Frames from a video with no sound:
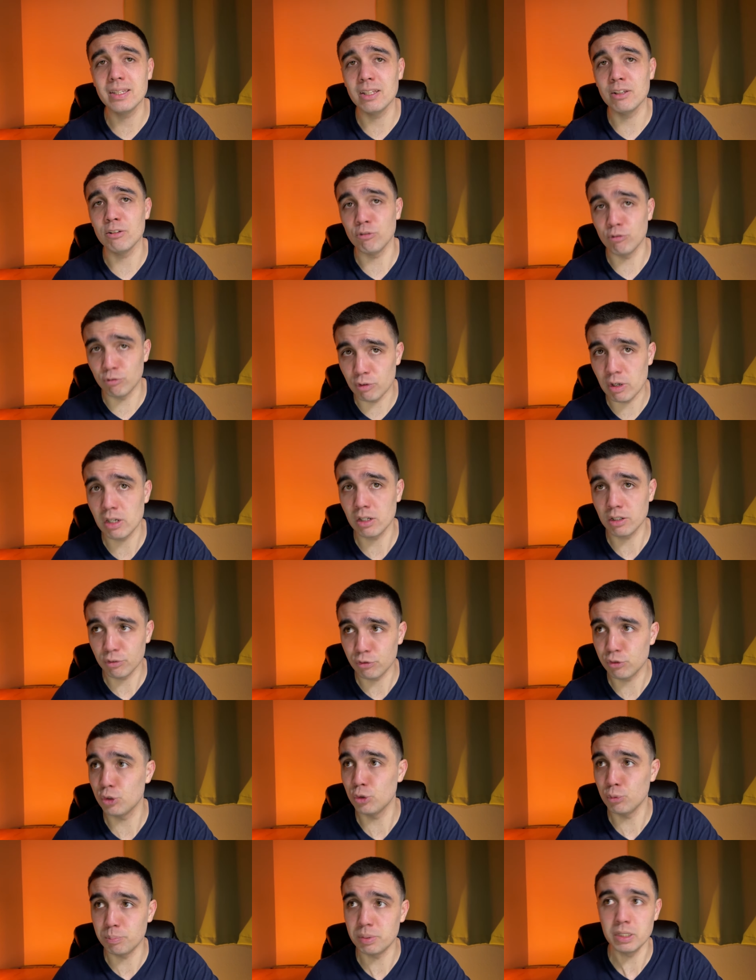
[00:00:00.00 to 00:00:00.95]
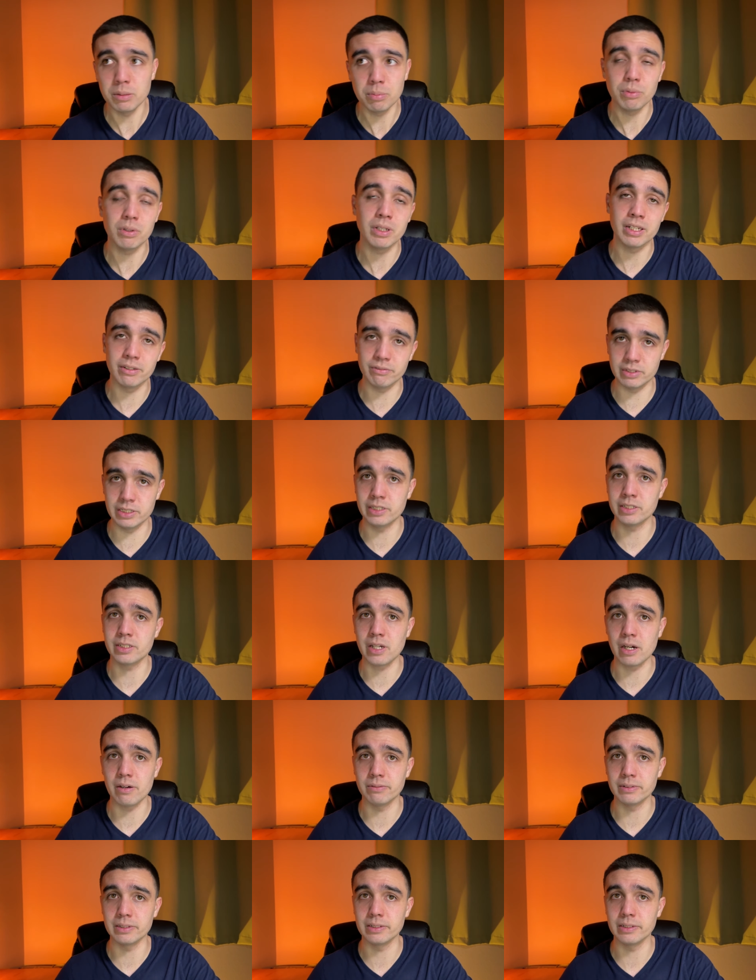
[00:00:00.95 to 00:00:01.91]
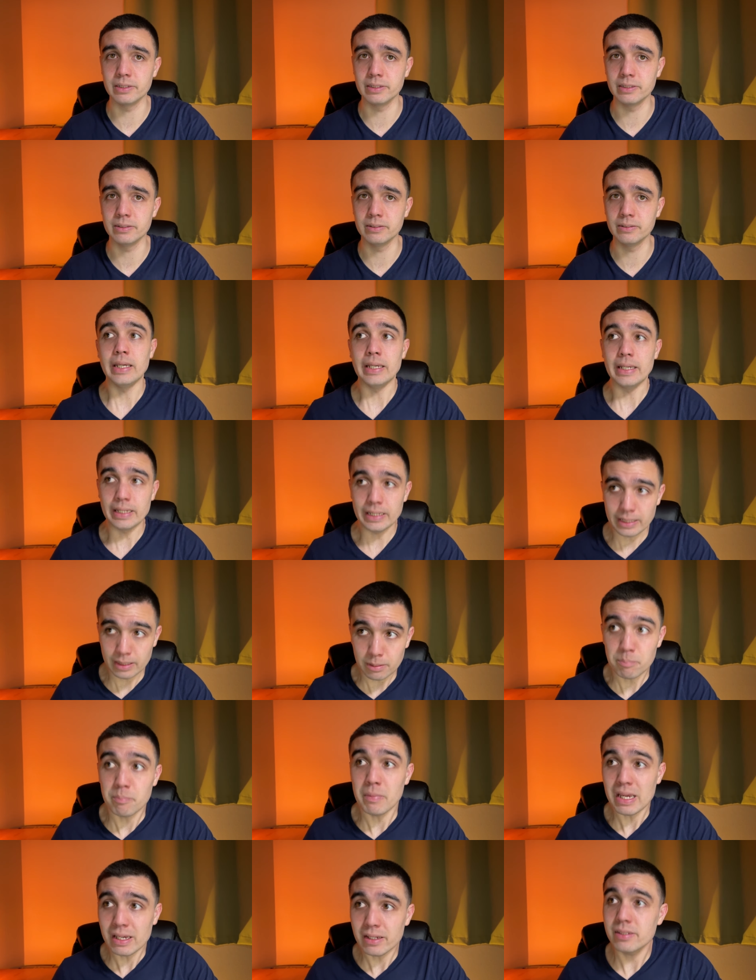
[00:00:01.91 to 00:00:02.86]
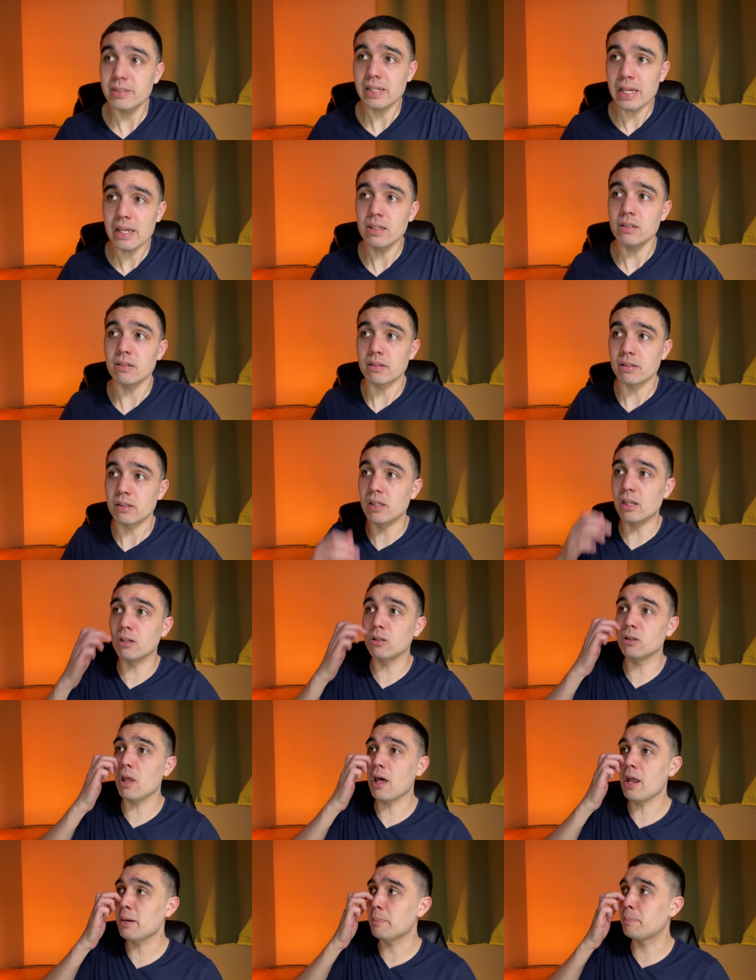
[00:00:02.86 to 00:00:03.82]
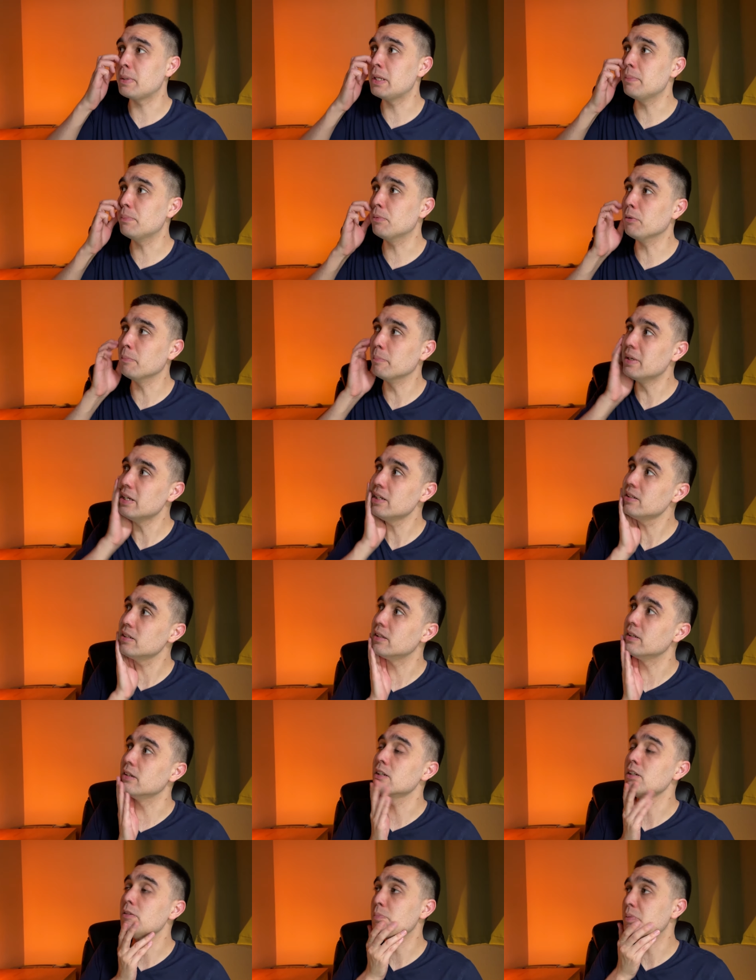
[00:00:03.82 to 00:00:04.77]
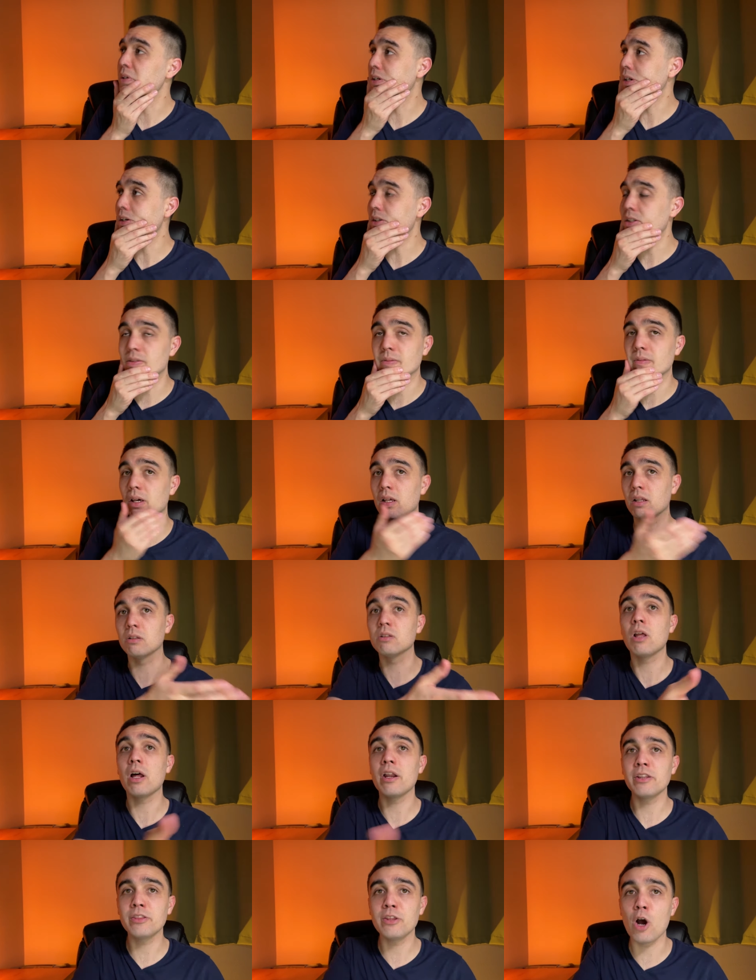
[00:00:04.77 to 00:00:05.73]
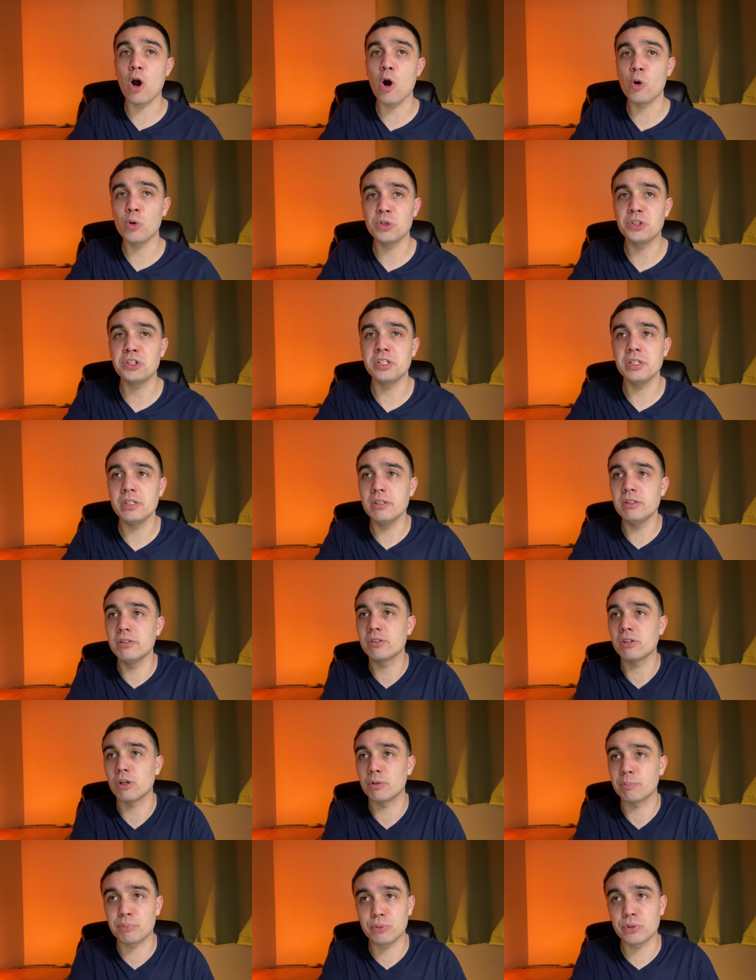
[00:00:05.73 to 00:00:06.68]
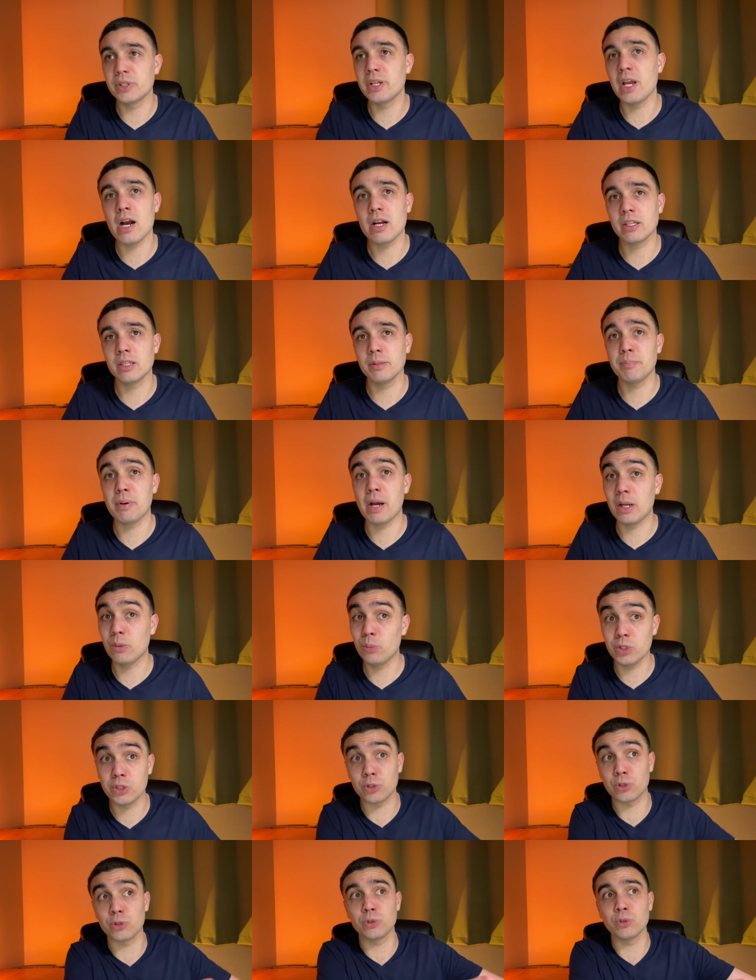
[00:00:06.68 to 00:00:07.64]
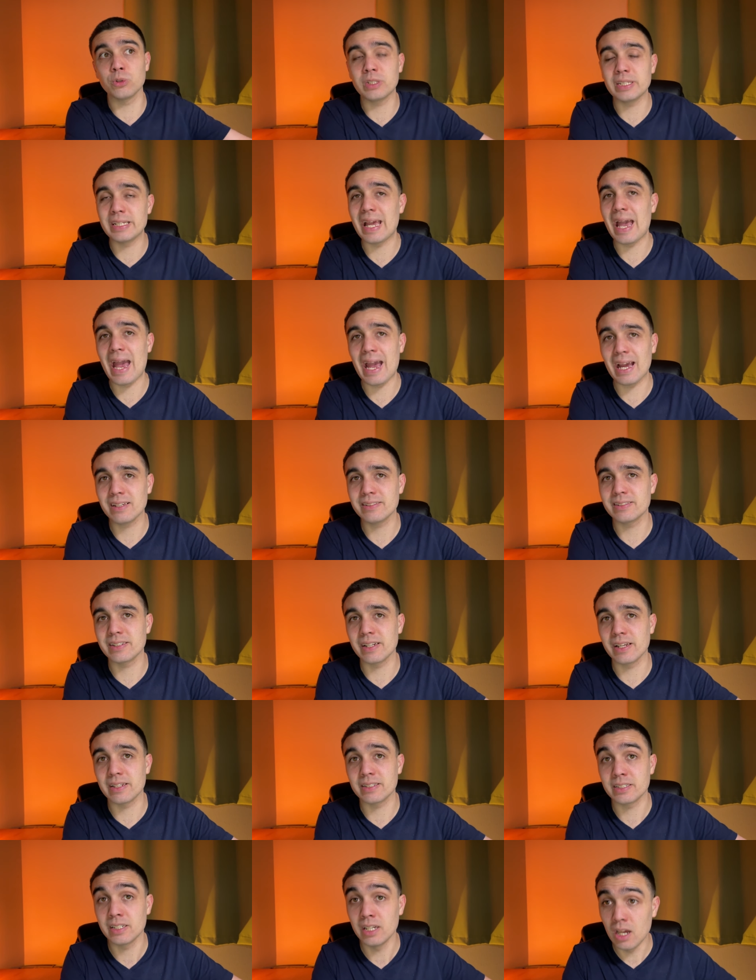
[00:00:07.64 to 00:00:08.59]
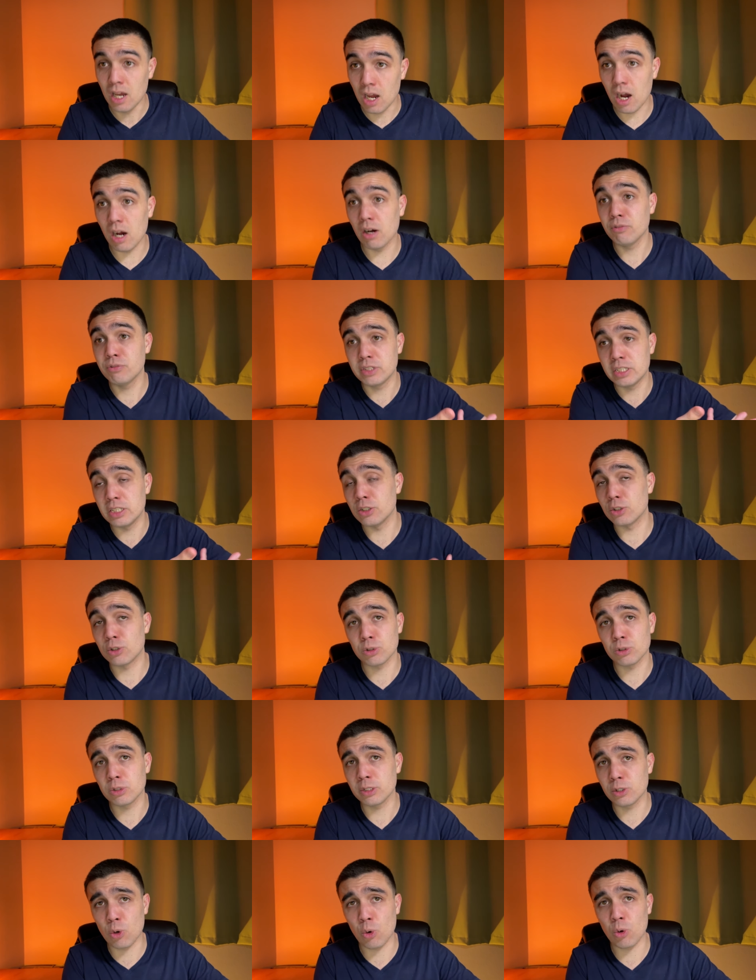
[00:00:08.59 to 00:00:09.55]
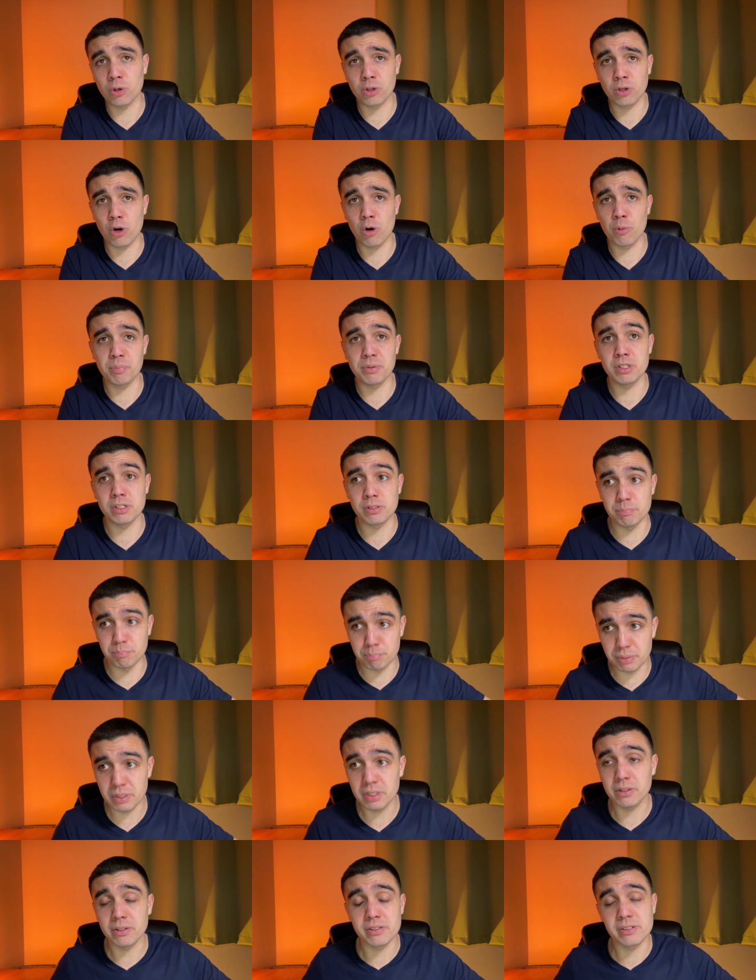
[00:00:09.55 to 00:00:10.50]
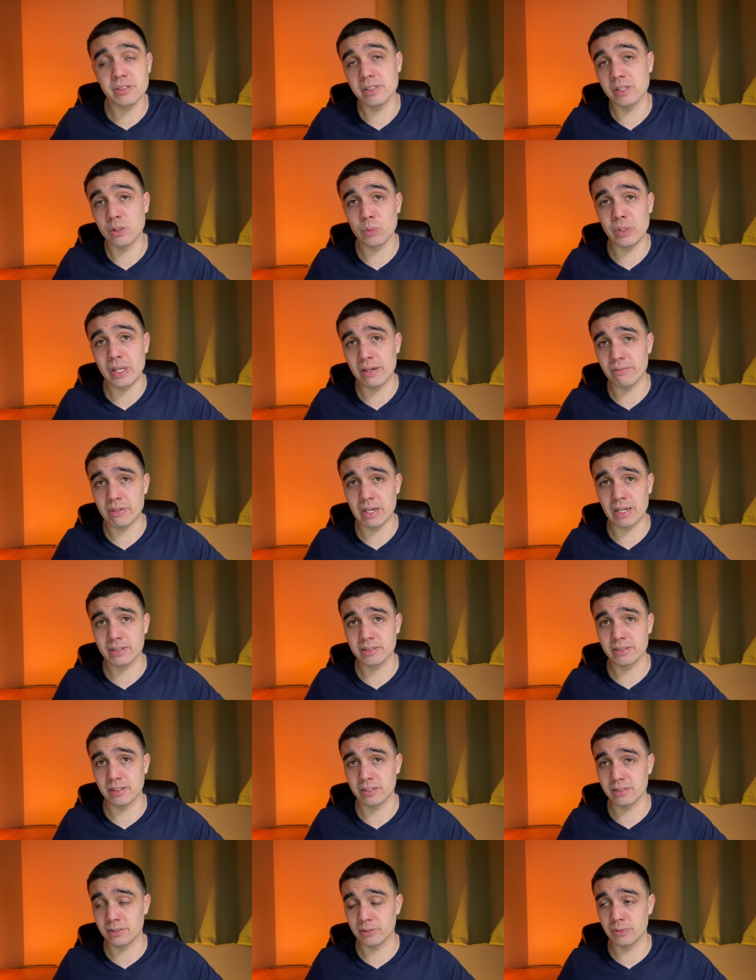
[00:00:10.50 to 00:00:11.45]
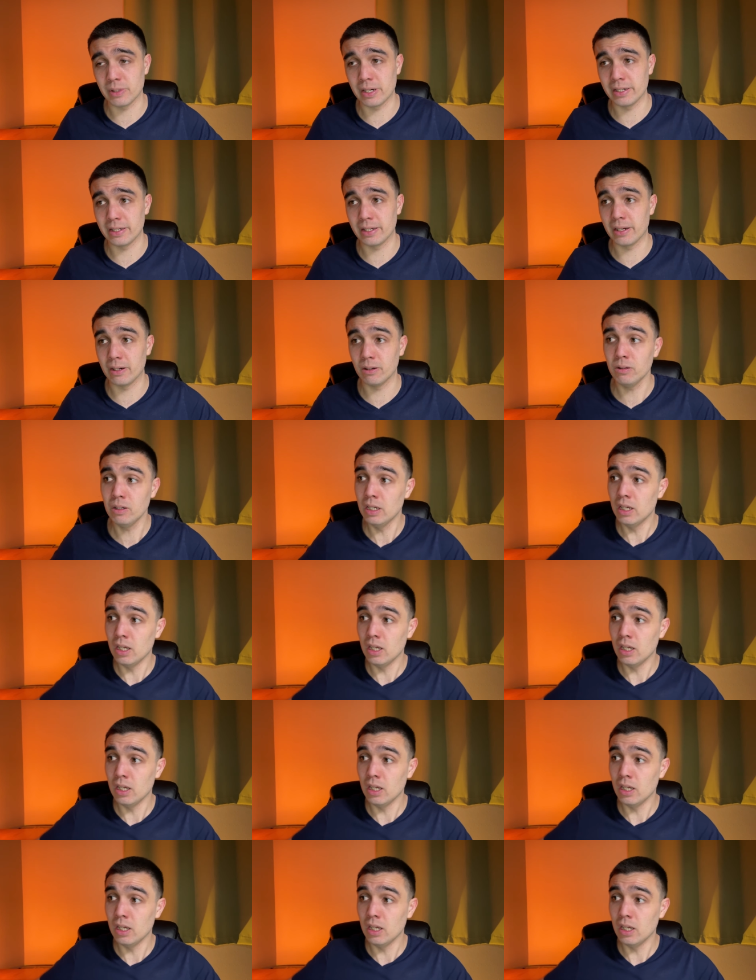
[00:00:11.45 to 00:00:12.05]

that very few people have discovered it. It makes sense that a lot of people miss this because a lot of the O Gs are preoccupied with early access of the early Cornucopias builds that we have access to right now.